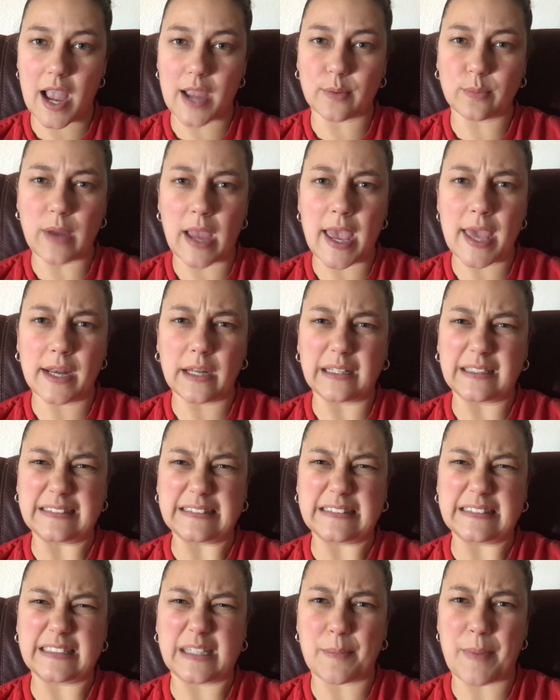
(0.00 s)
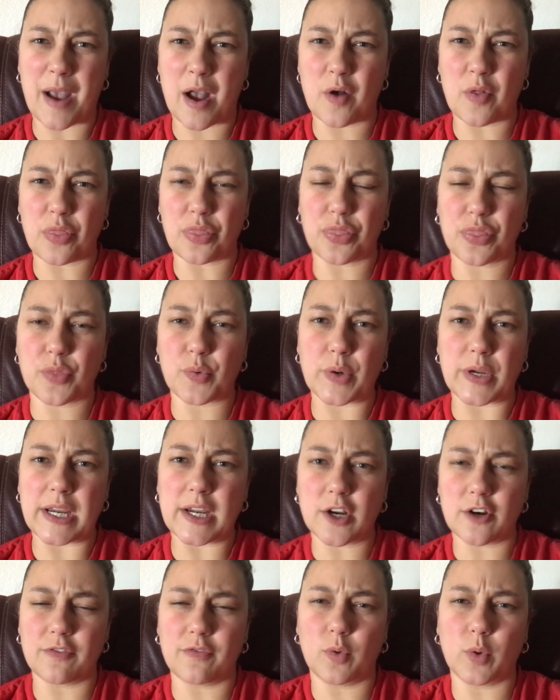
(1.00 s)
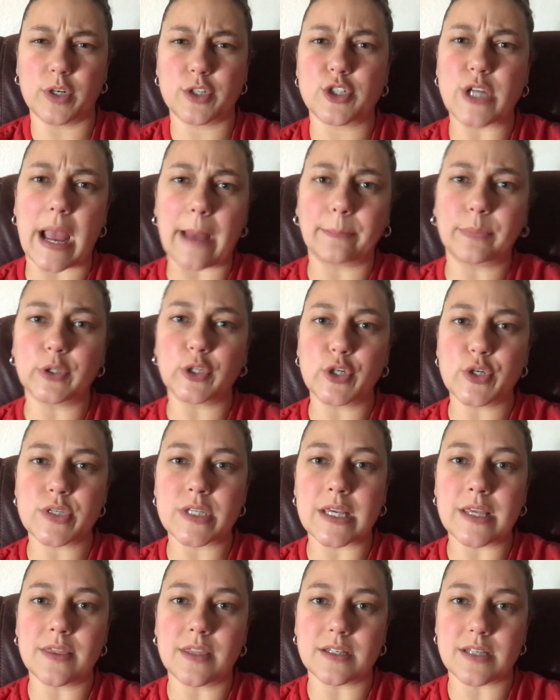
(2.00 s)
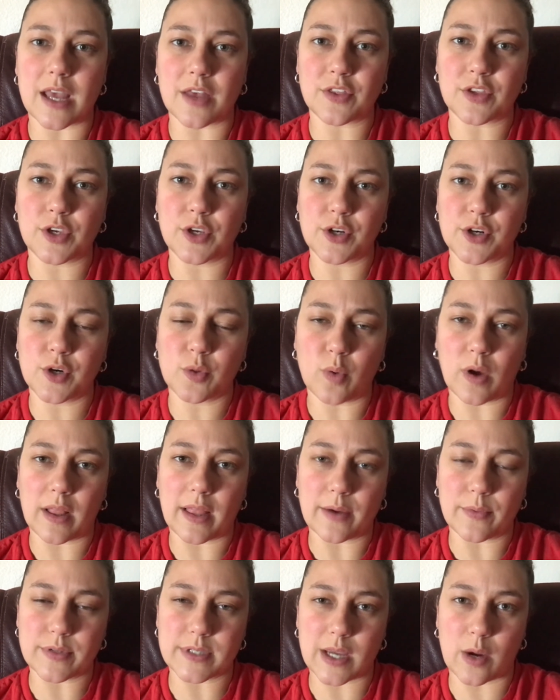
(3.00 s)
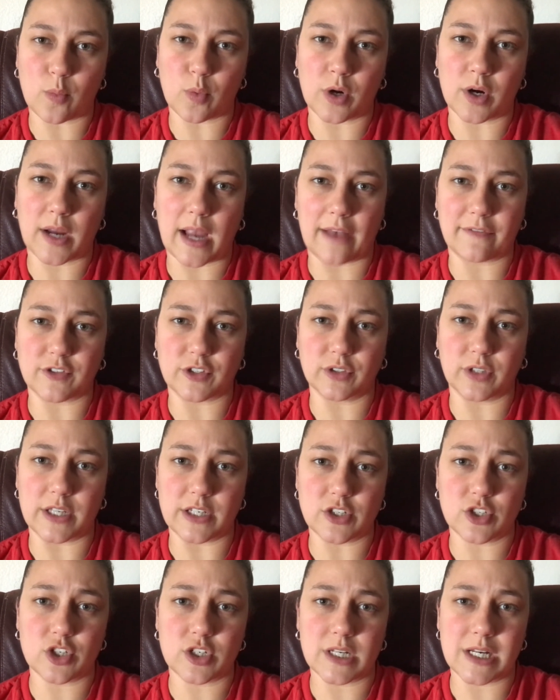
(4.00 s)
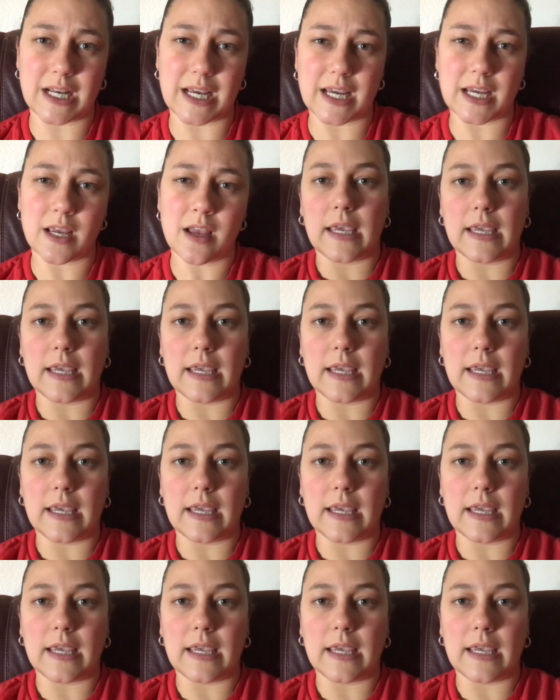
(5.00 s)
I read about 3 or 4 chapters in The Death Cure while I was at work after lunch today,